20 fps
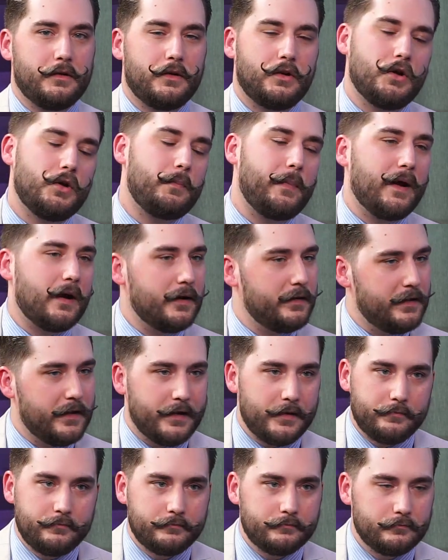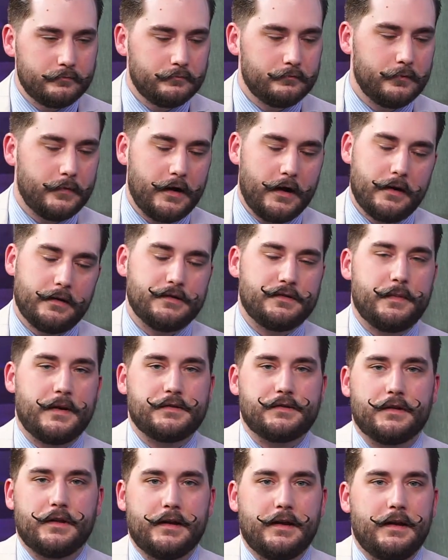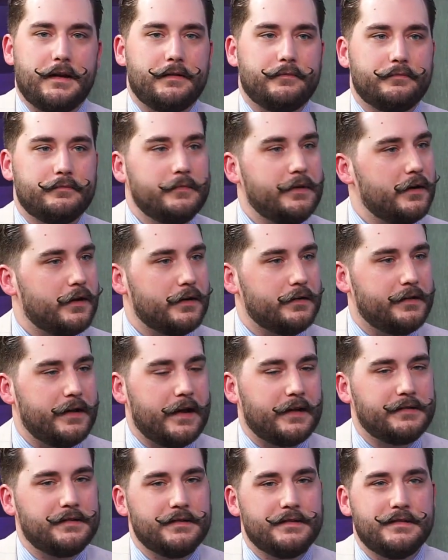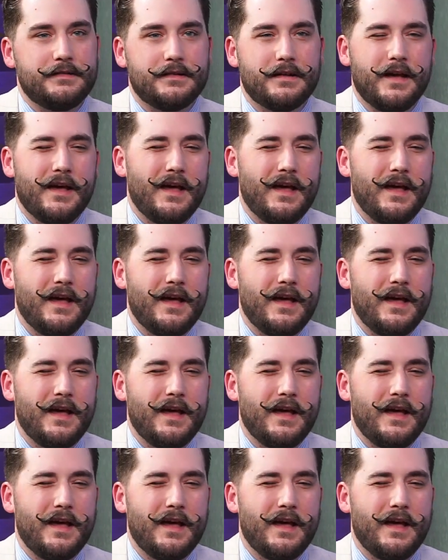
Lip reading: good pair of denim, especially here in Texas.